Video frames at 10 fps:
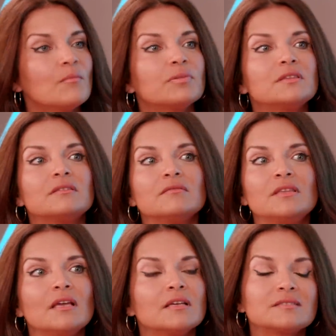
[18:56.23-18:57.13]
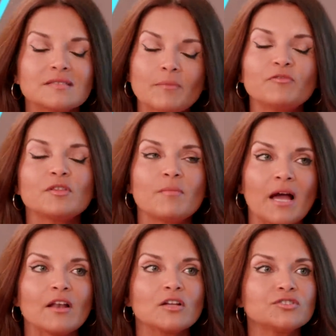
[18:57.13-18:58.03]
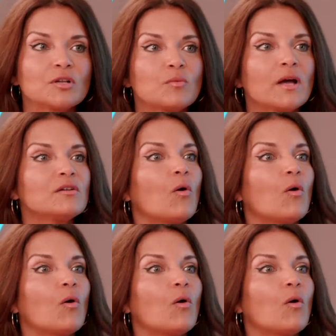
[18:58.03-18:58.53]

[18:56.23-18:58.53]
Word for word: But the, except for the biological one,